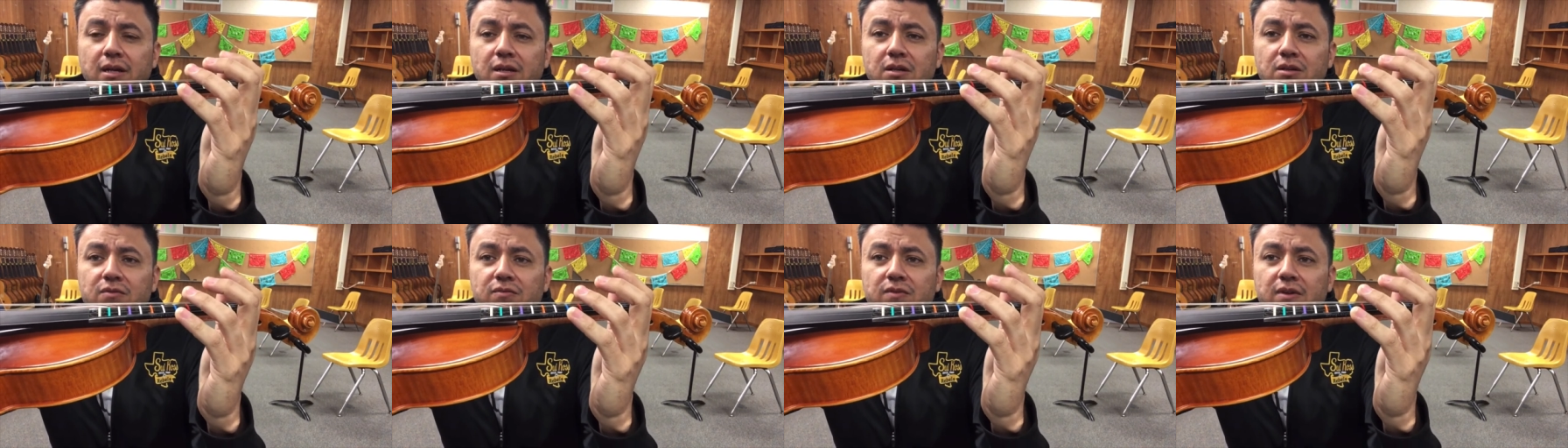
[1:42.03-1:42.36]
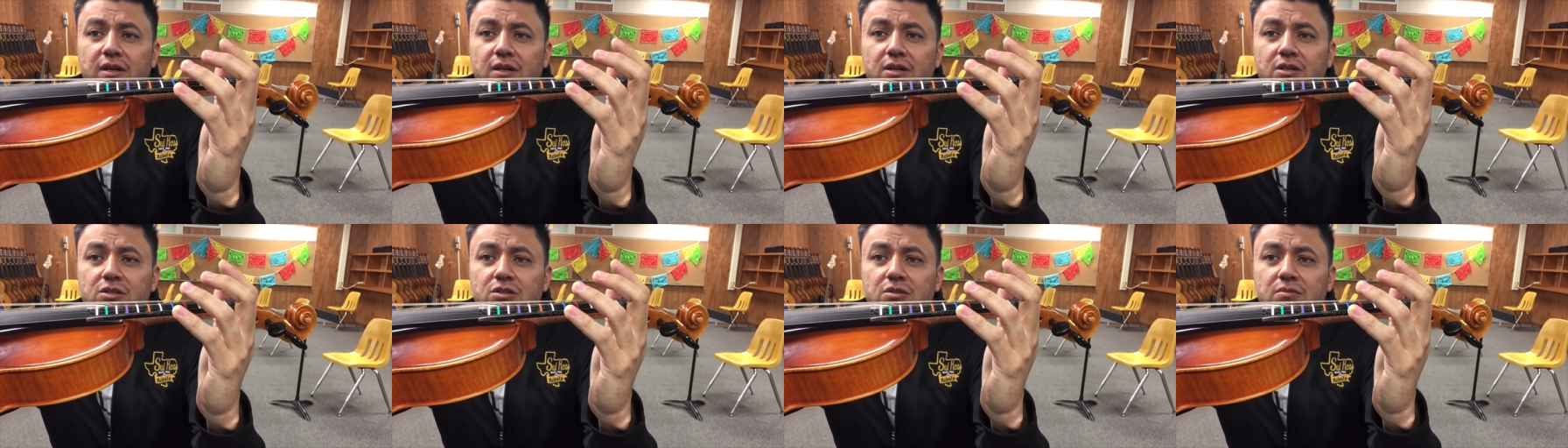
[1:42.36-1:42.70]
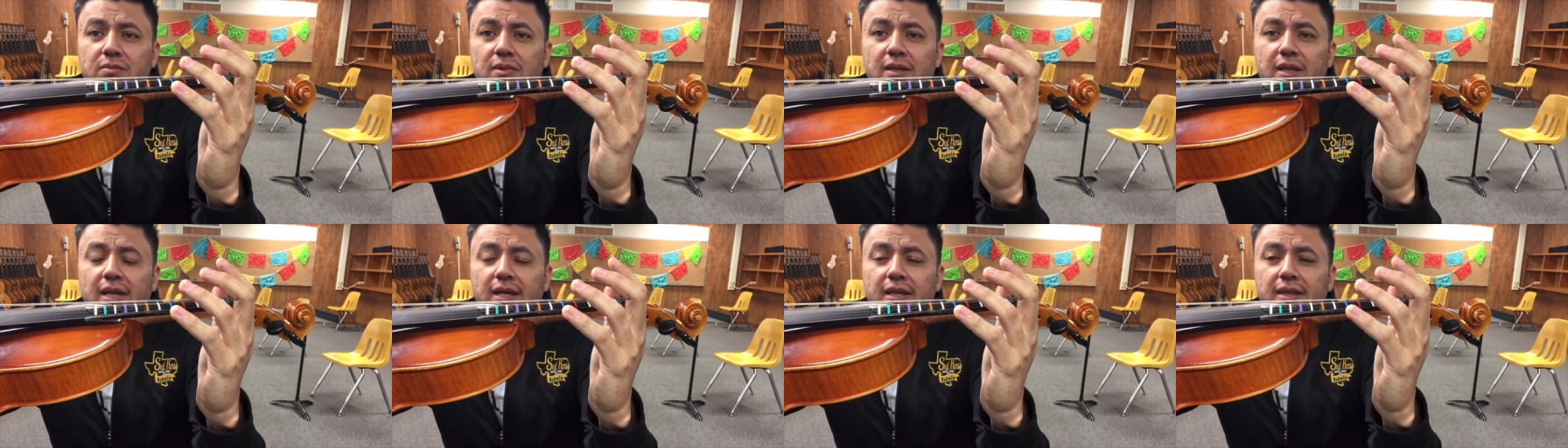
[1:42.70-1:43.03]
Your finger should
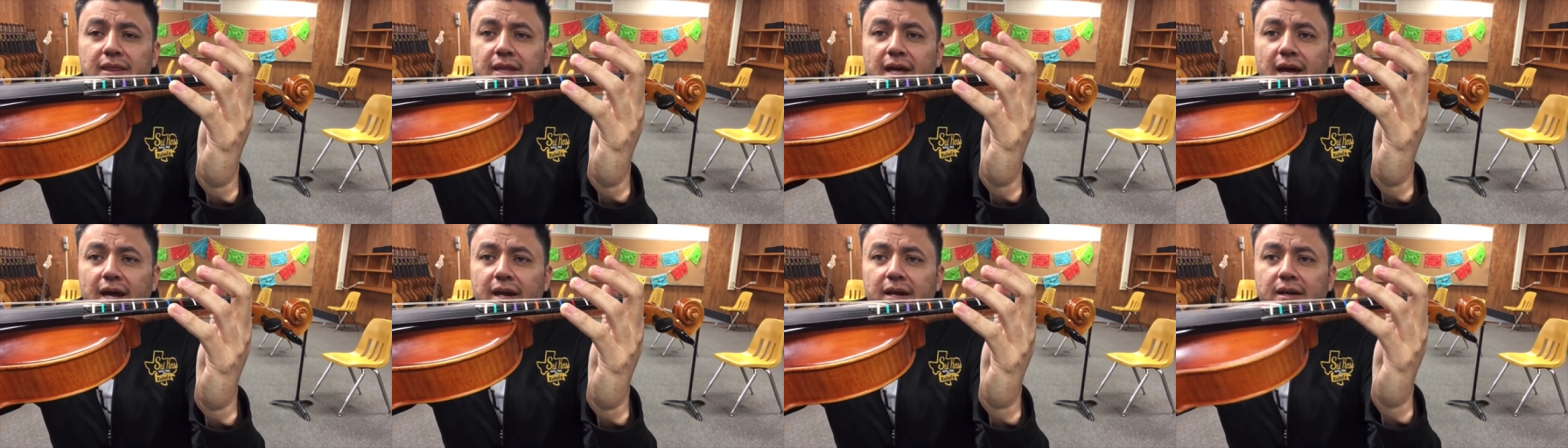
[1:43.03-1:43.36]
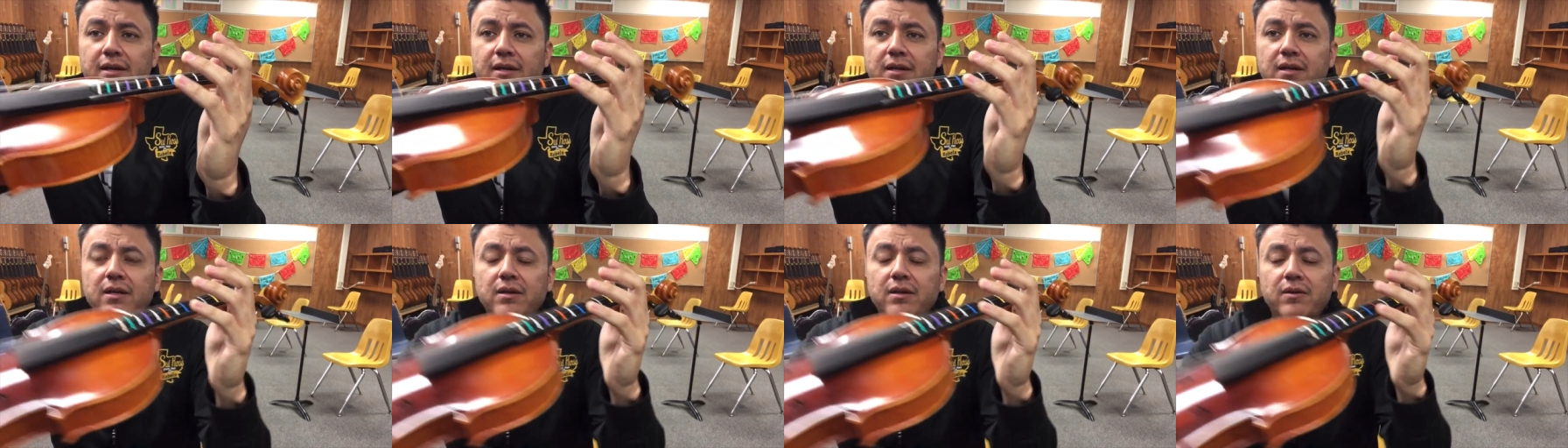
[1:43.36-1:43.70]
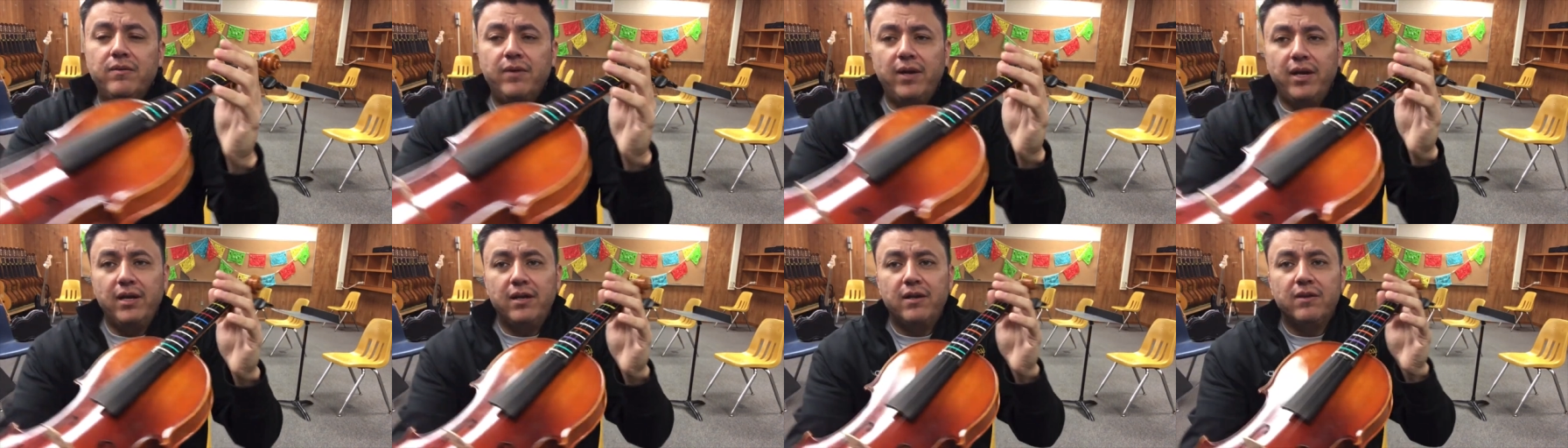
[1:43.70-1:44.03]
be like that,
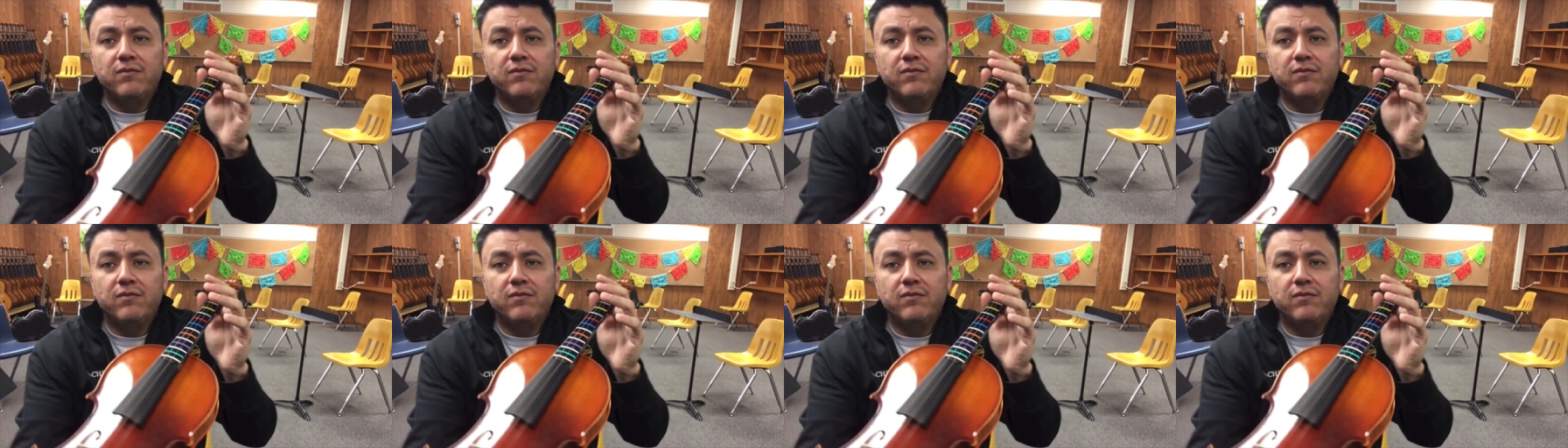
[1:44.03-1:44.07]
right?